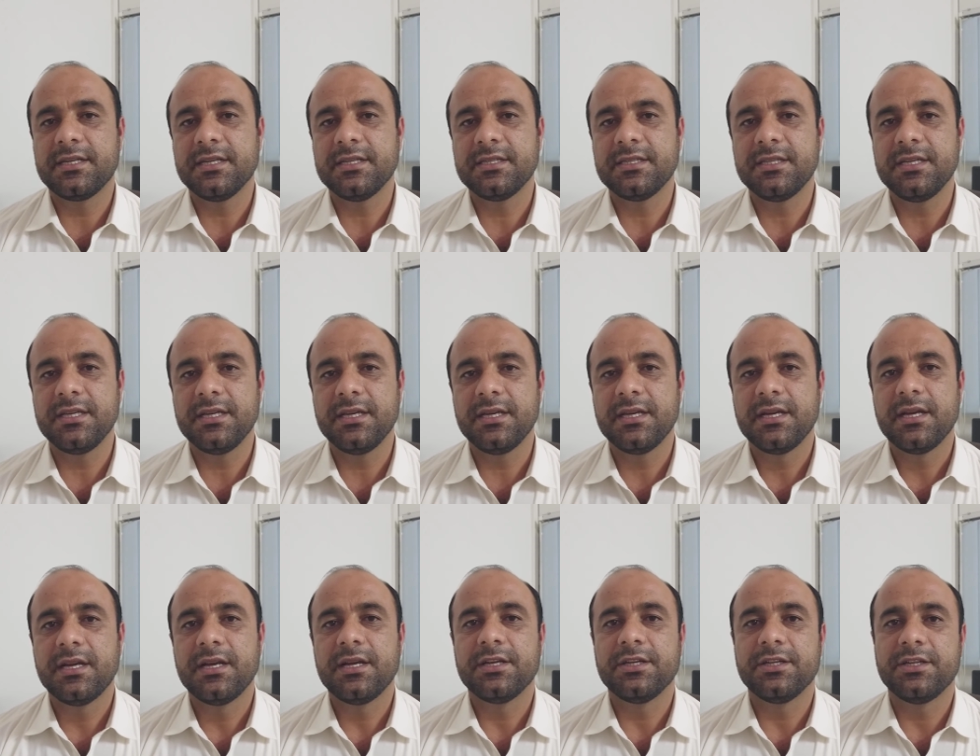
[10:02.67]
is the
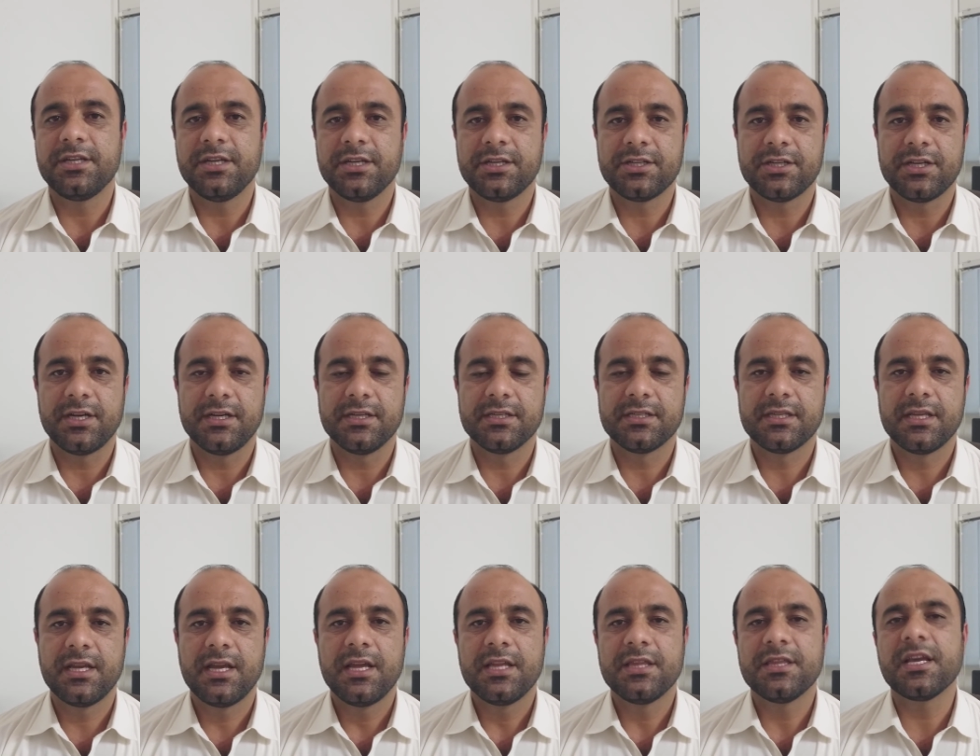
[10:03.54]
deterrence.
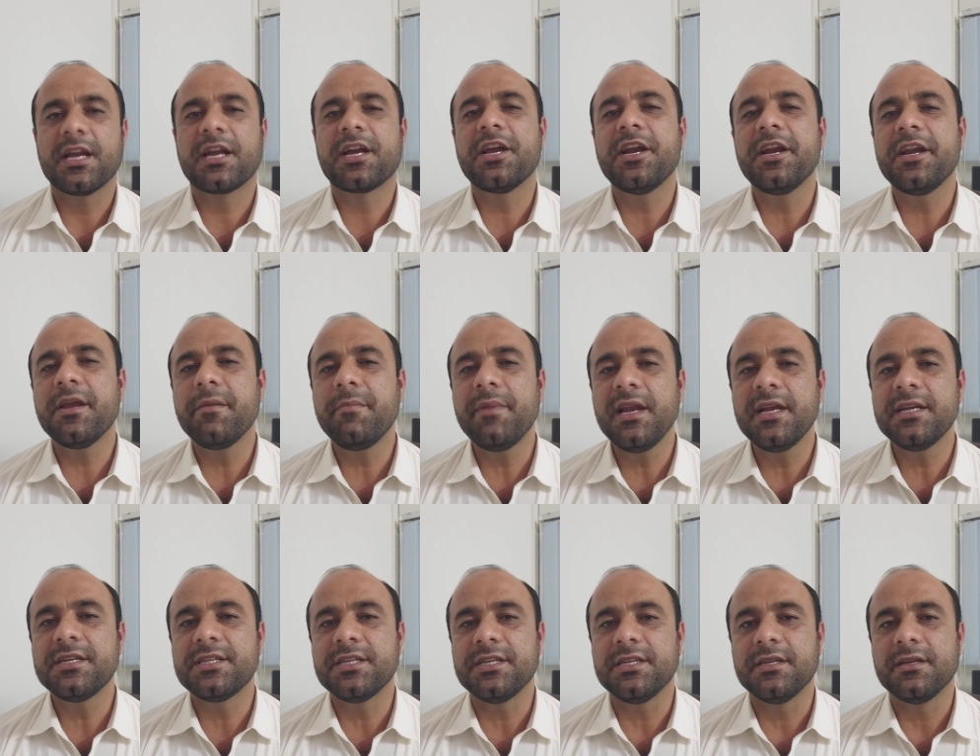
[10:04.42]
The
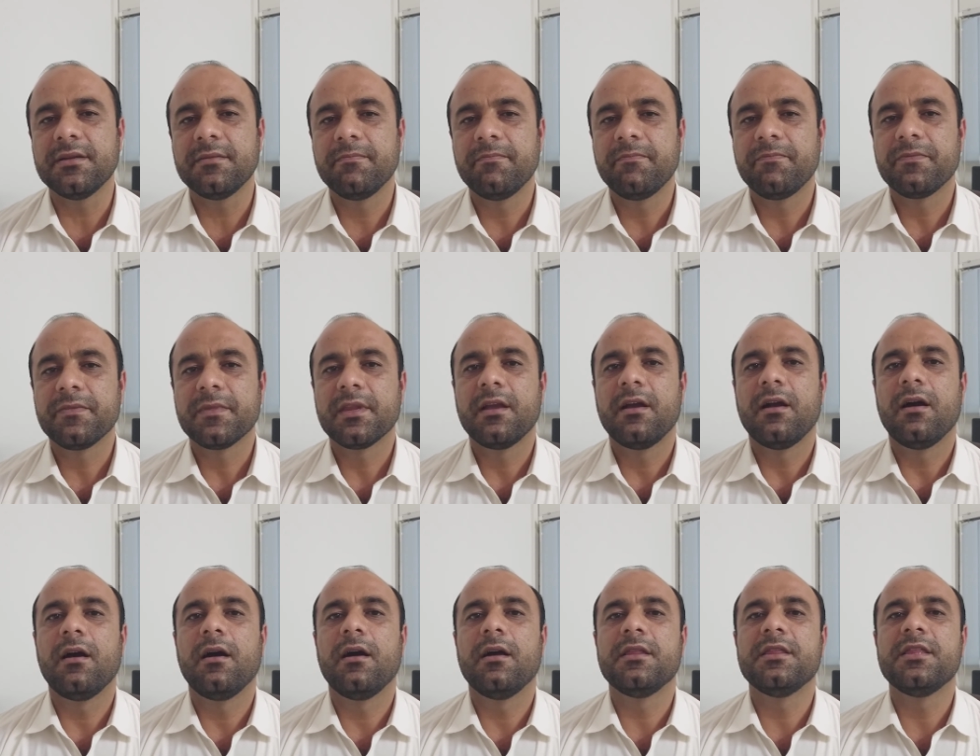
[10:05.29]
credibility,
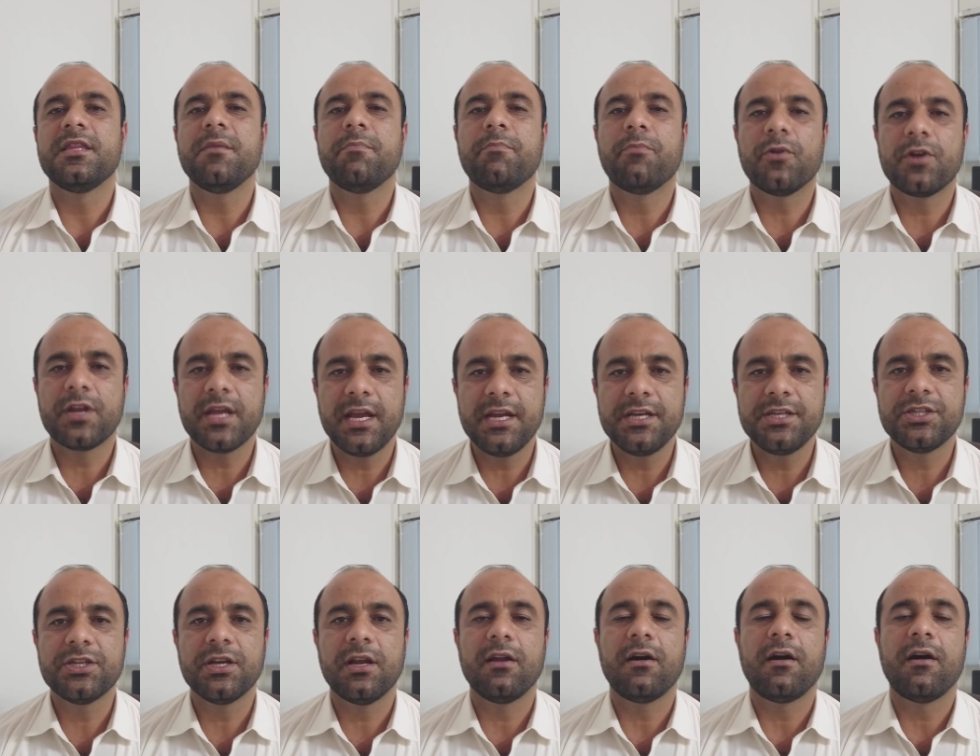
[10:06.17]
the
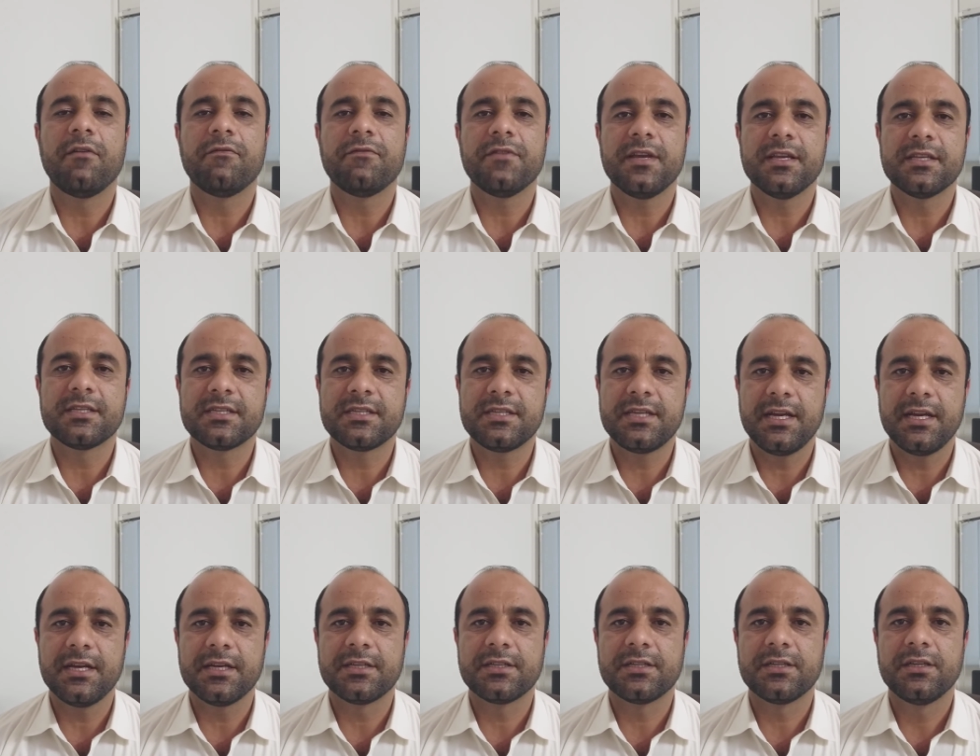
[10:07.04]
potential of a
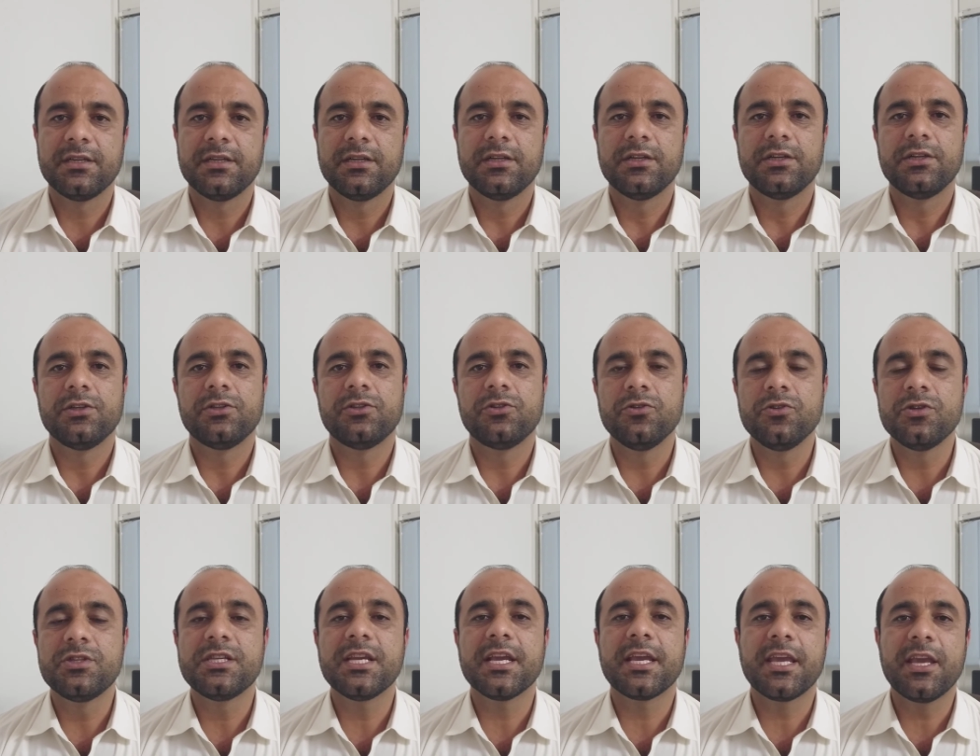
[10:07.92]
state to
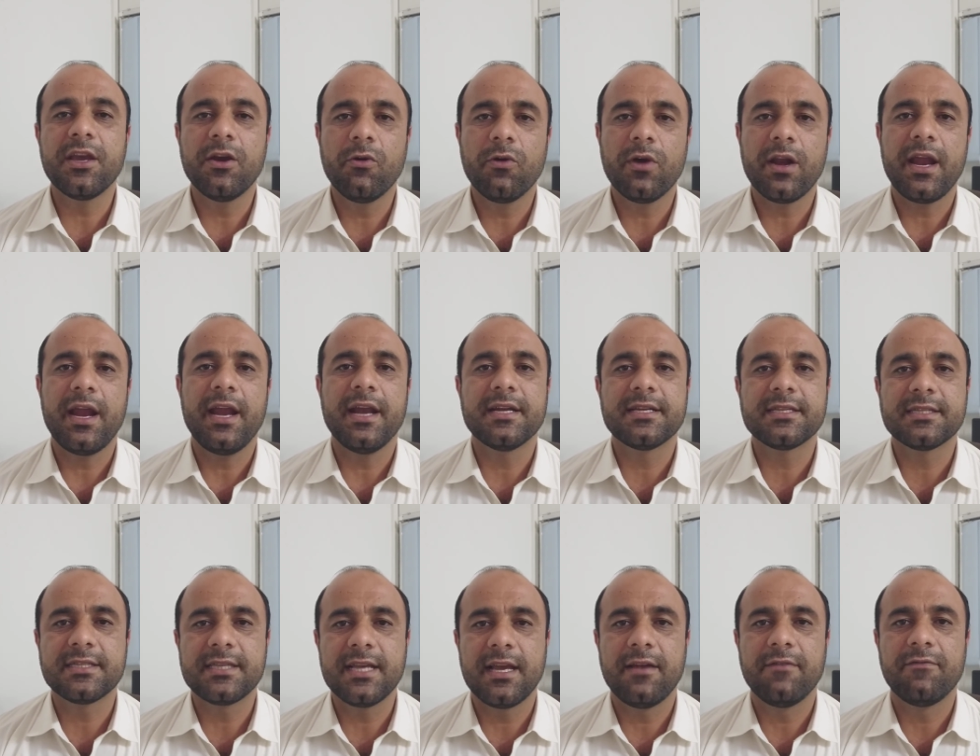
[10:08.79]
secure
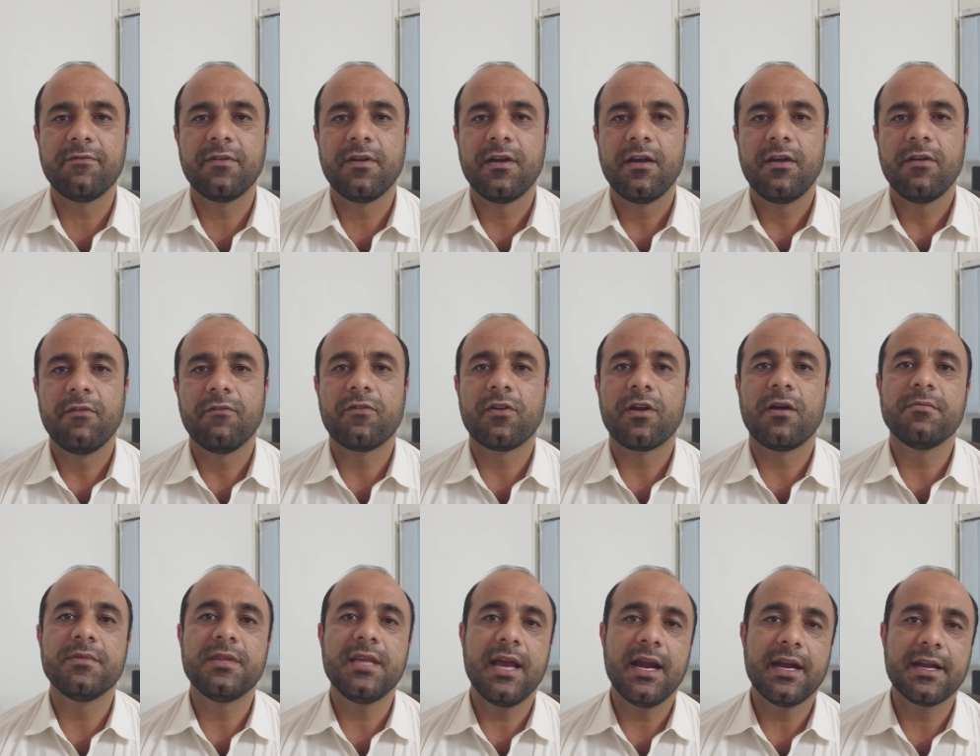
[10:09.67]
itself
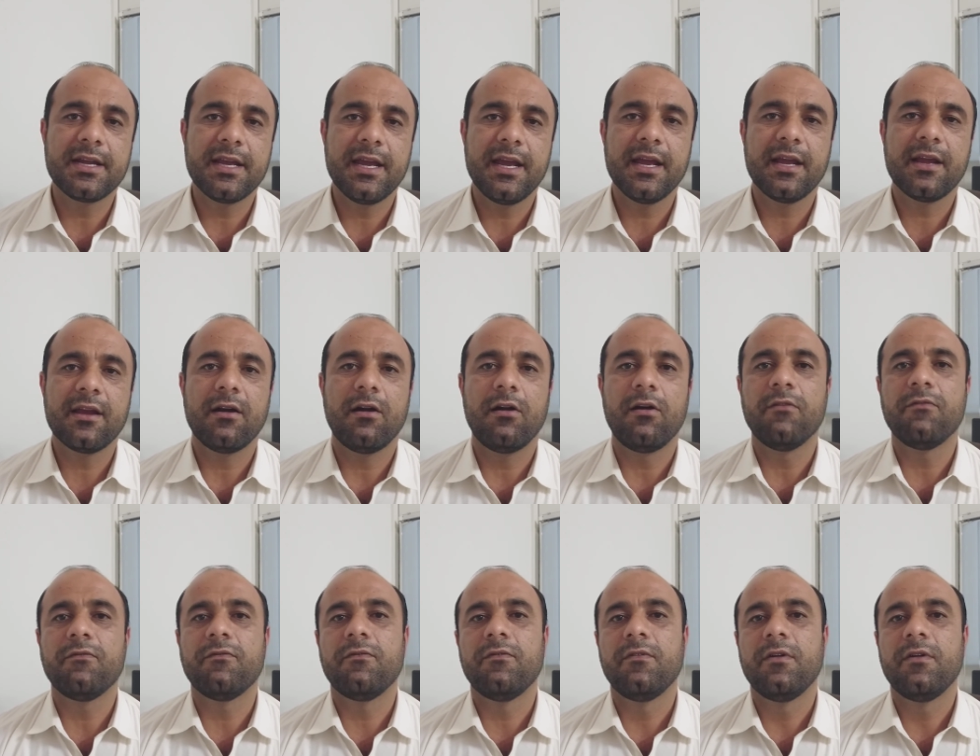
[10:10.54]
from the attack of